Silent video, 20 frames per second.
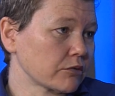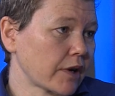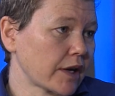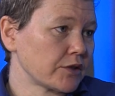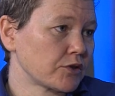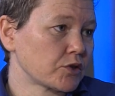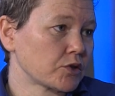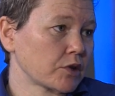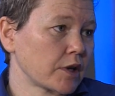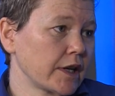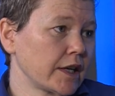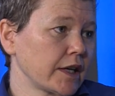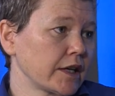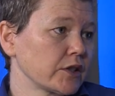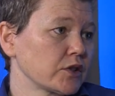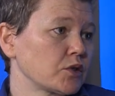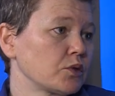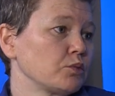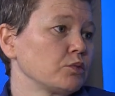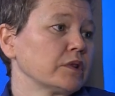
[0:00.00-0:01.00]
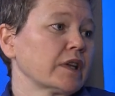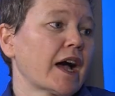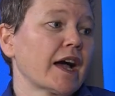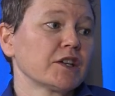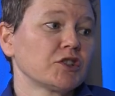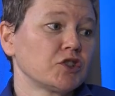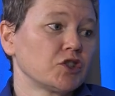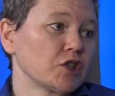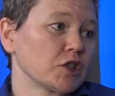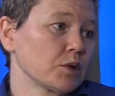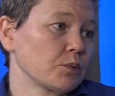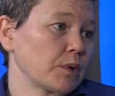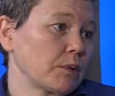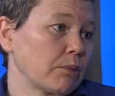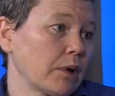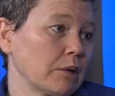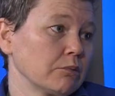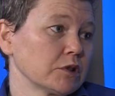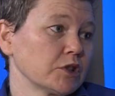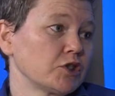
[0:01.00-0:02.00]
Rights trainings. Last year, we
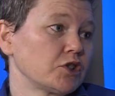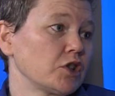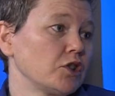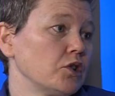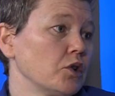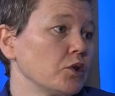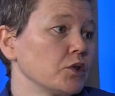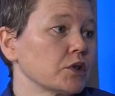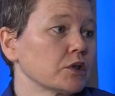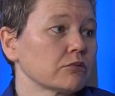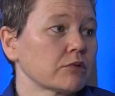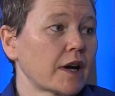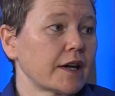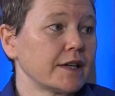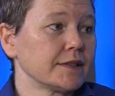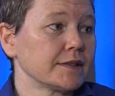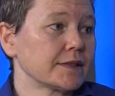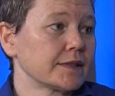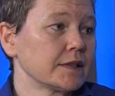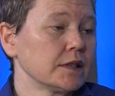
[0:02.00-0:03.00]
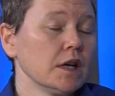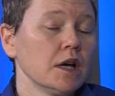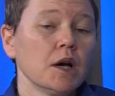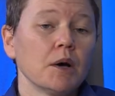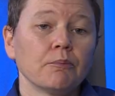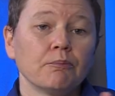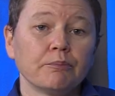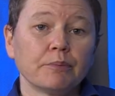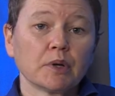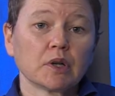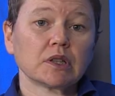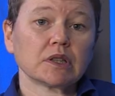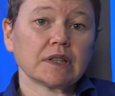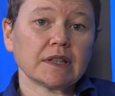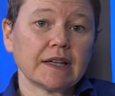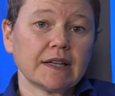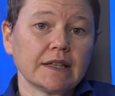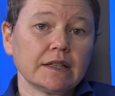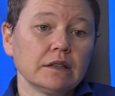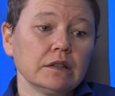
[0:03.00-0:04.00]
published a Know Your Rights
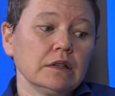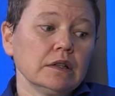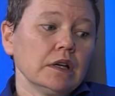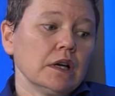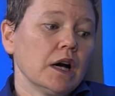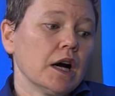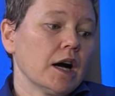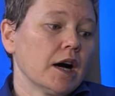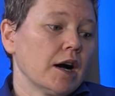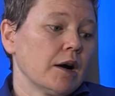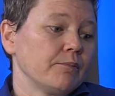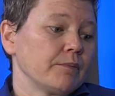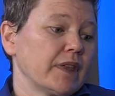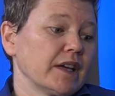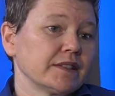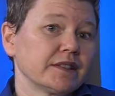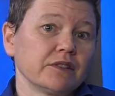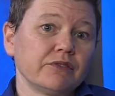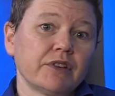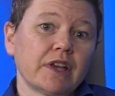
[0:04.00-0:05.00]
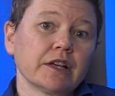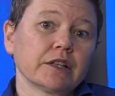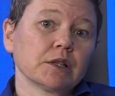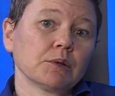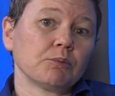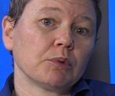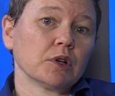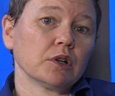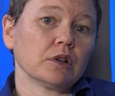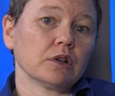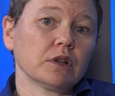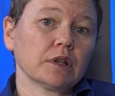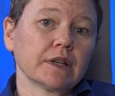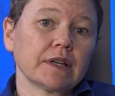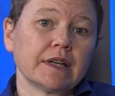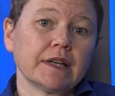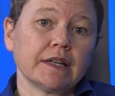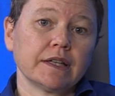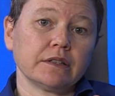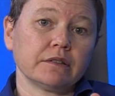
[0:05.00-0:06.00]
booklet that's available
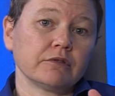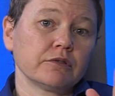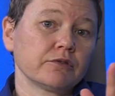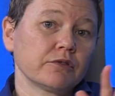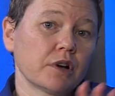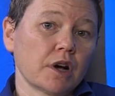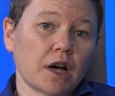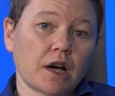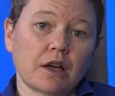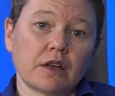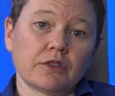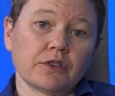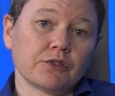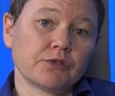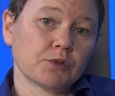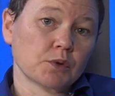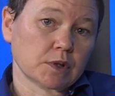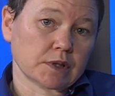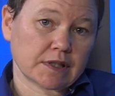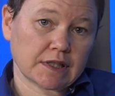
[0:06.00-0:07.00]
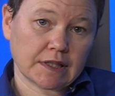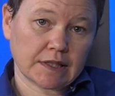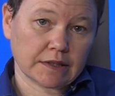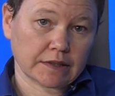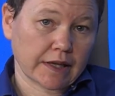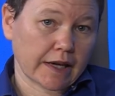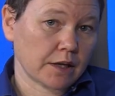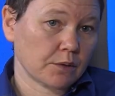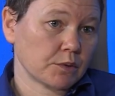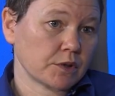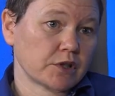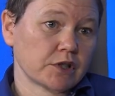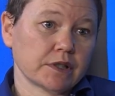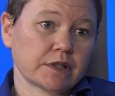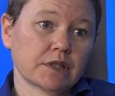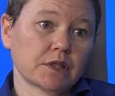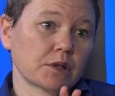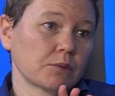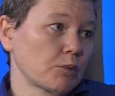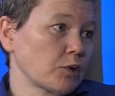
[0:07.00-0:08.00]
in the 14
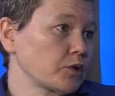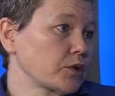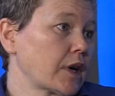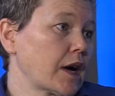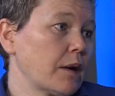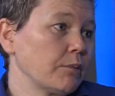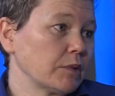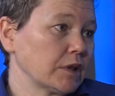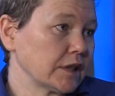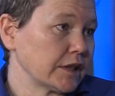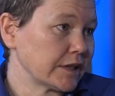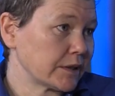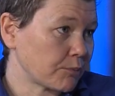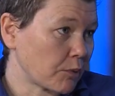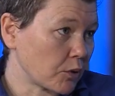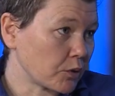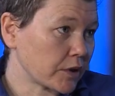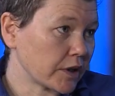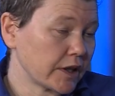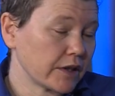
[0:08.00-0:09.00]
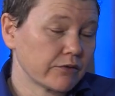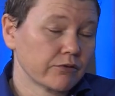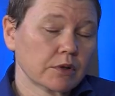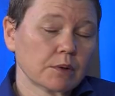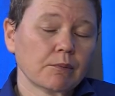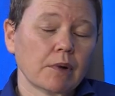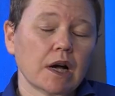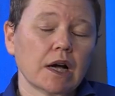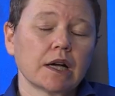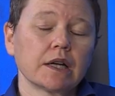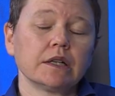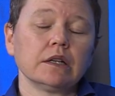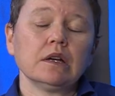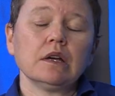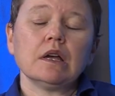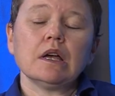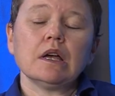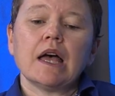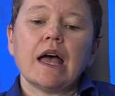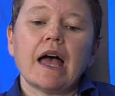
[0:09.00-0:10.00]
languages that are most commonly spoken in Vermont.
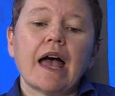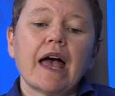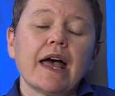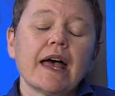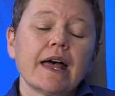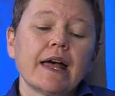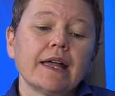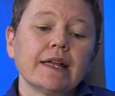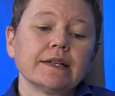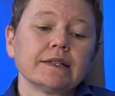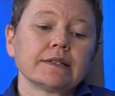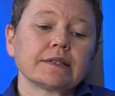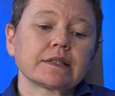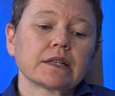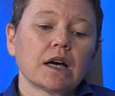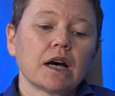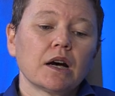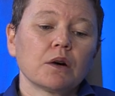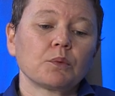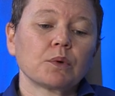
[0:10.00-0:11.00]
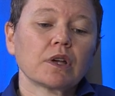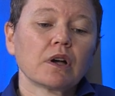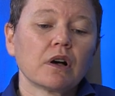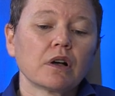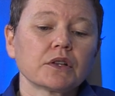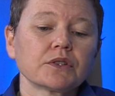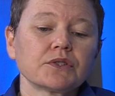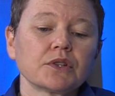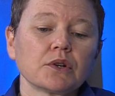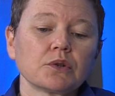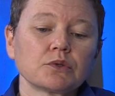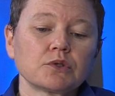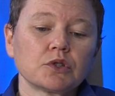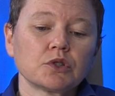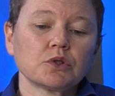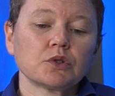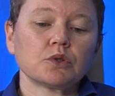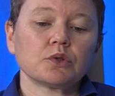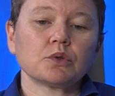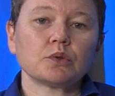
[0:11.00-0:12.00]
And we also
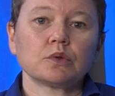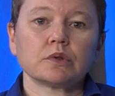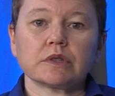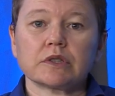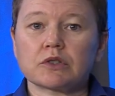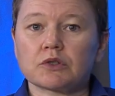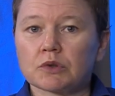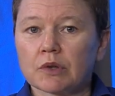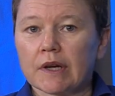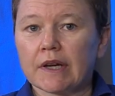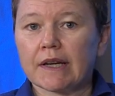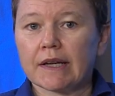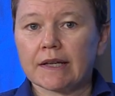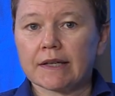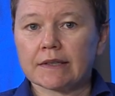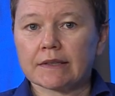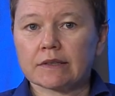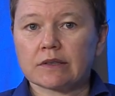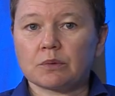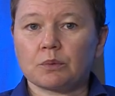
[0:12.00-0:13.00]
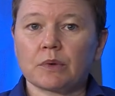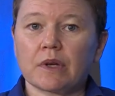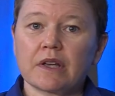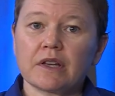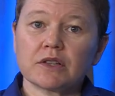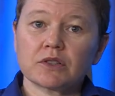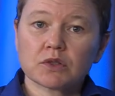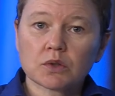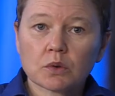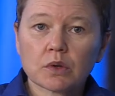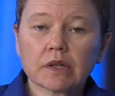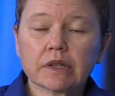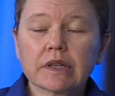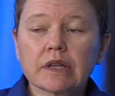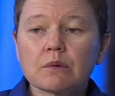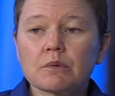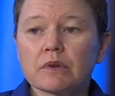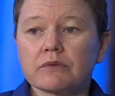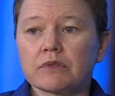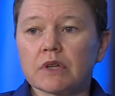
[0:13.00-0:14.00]
do trainings.
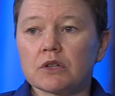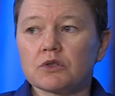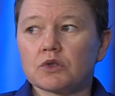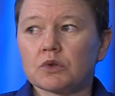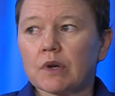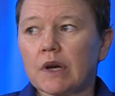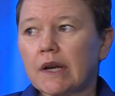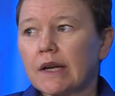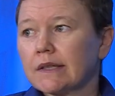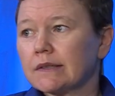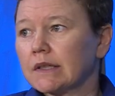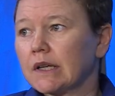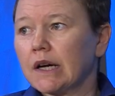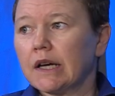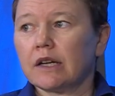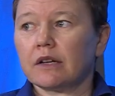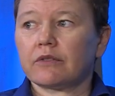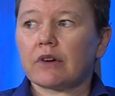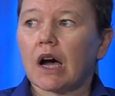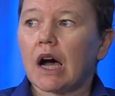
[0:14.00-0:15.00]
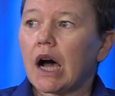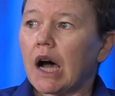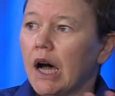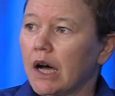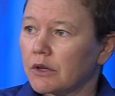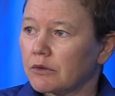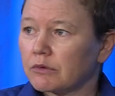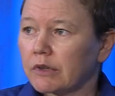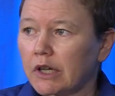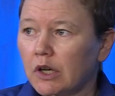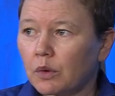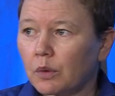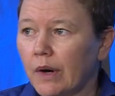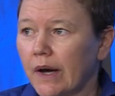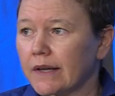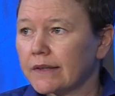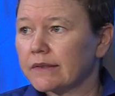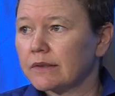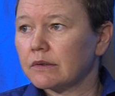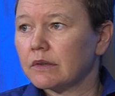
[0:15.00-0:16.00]
Historically, we've done trainings kind of on
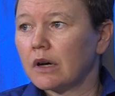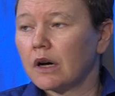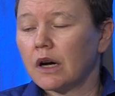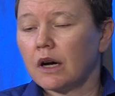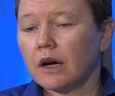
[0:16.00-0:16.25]
request.